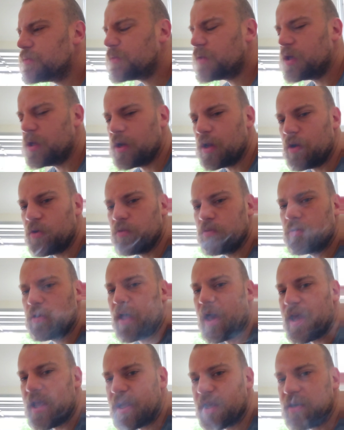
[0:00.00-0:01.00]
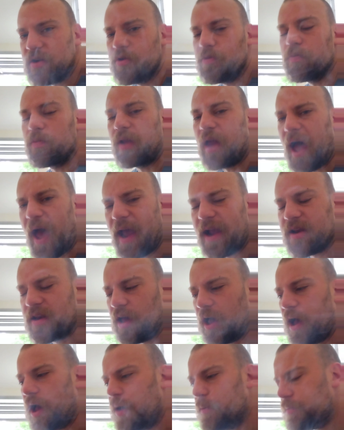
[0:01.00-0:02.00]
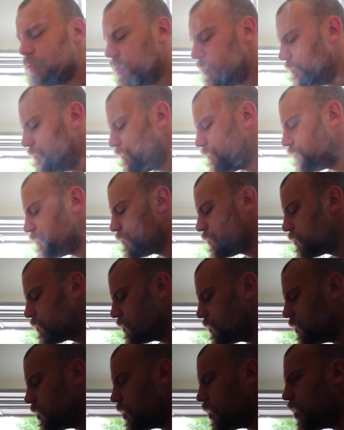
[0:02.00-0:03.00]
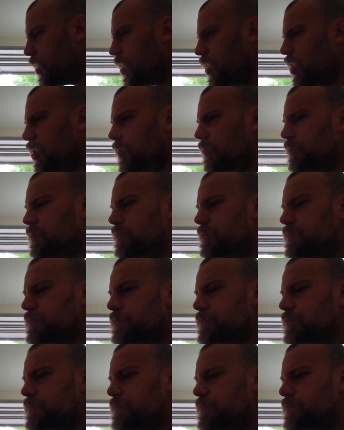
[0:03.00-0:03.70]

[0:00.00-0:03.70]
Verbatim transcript: you know, laying a new blacktop. Um,